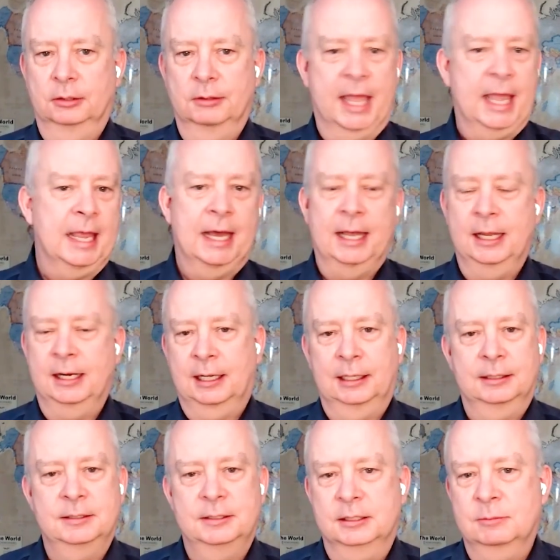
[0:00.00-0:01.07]

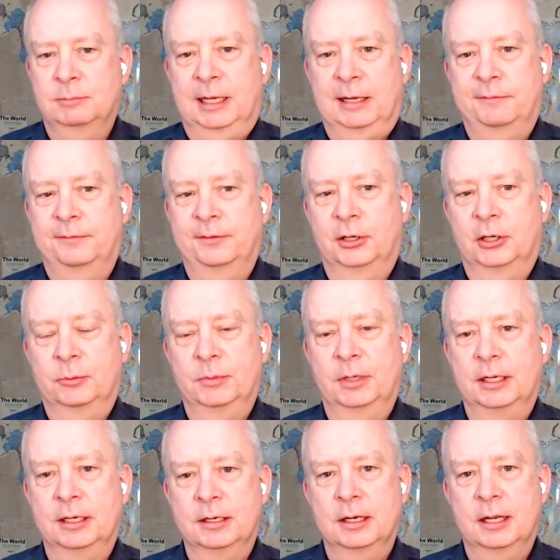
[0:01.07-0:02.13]
analytics platform.
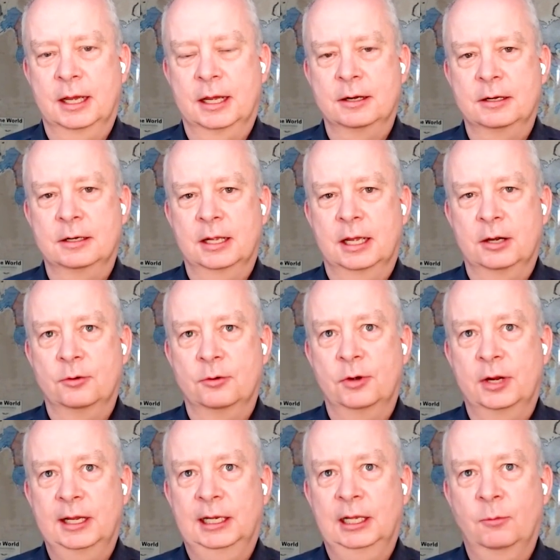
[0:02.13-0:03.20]
And
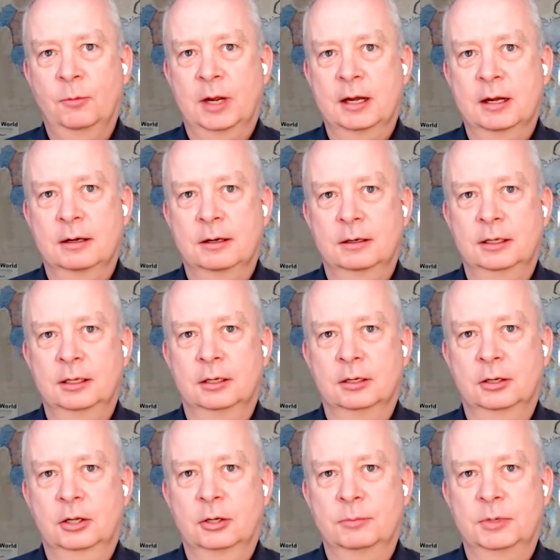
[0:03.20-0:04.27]
really when,
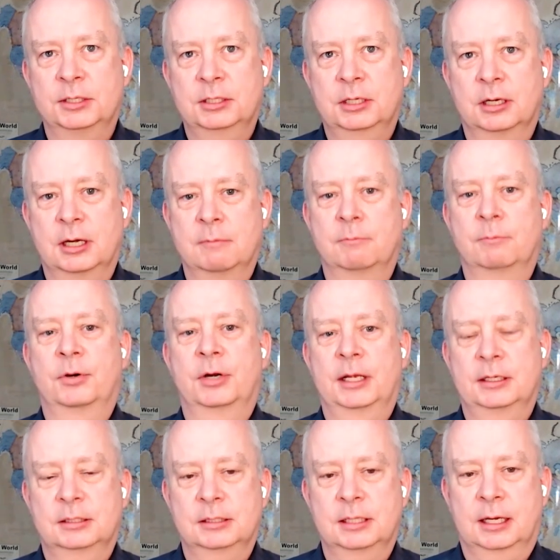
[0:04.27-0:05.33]
companies can
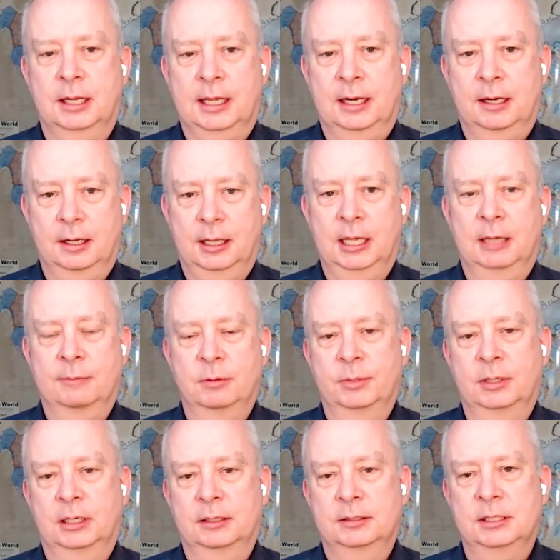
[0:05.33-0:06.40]
embrace that kind of
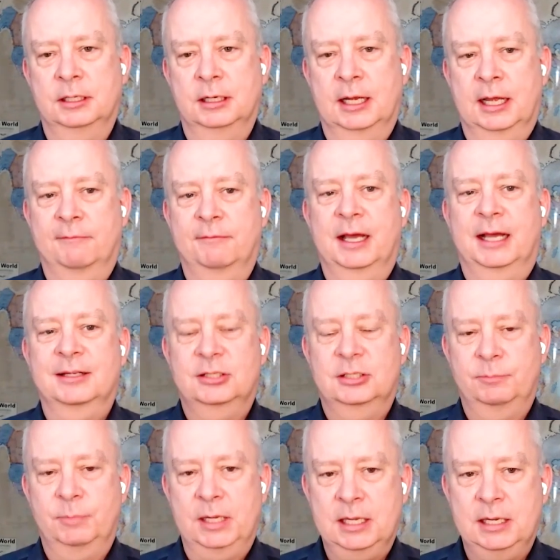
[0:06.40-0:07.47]
capability and have that
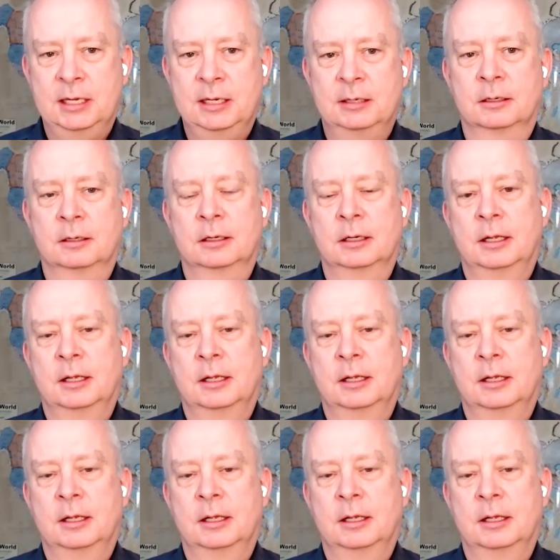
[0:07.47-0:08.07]
speed and